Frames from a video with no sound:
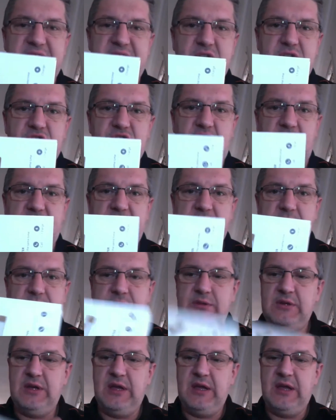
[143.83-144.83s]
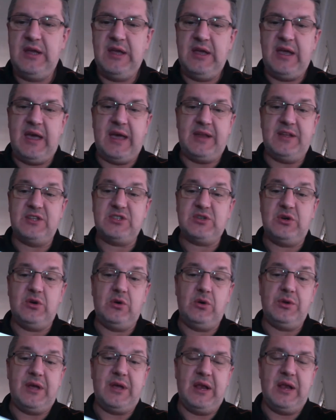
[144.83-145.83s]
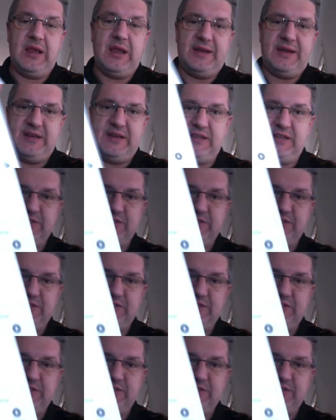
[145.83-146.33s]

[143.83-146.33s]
in China, and it's called a lightning